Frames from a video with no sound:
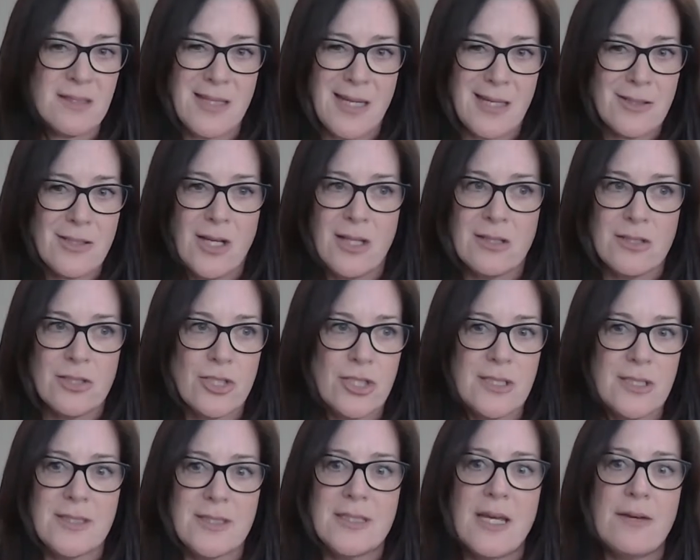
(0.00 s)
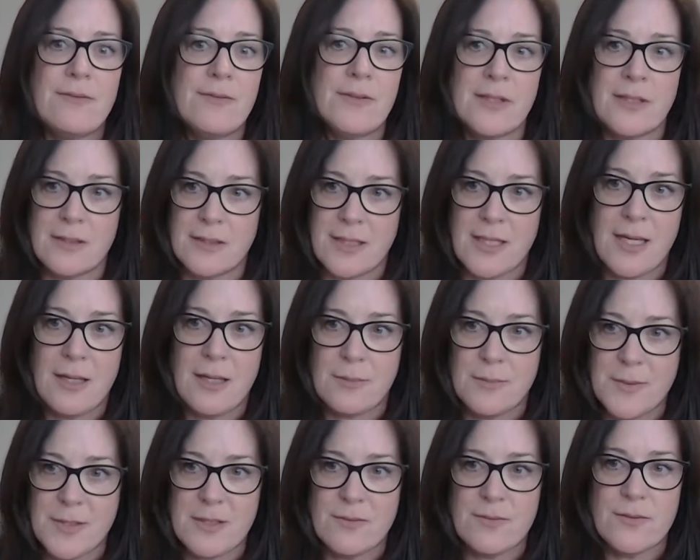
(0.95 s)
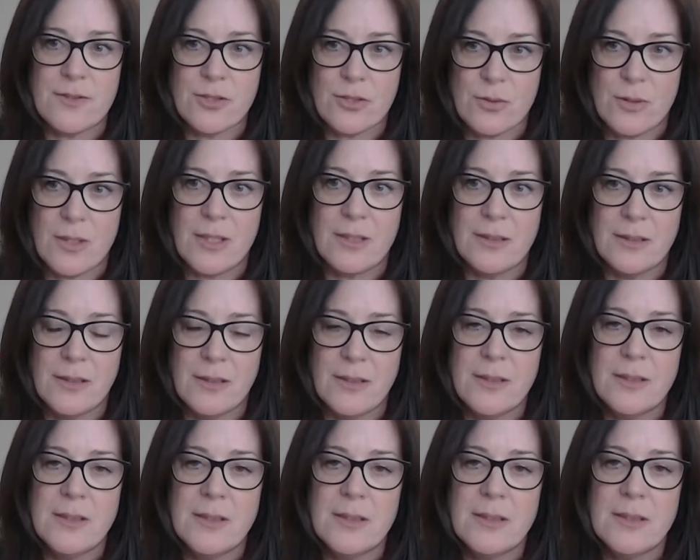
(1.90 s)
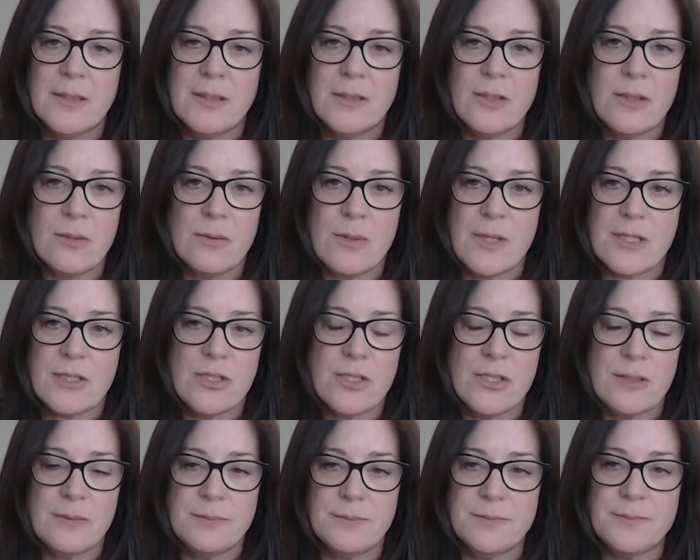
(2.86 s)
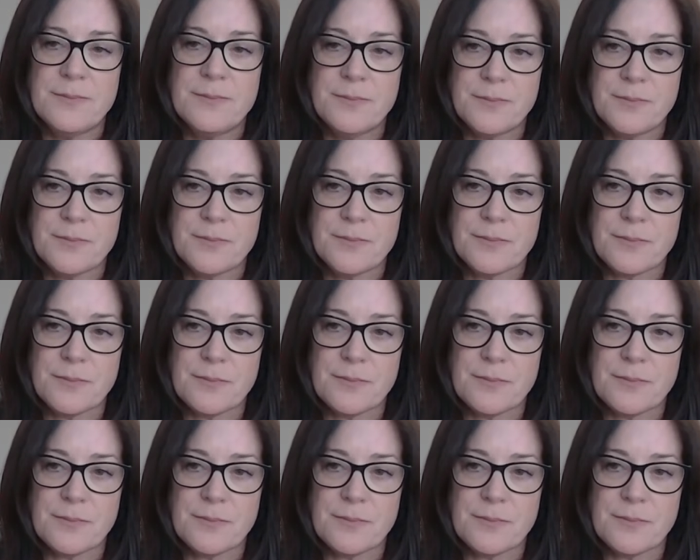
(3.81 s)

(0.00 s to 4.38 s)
and the technology definitely helps for sure. No question.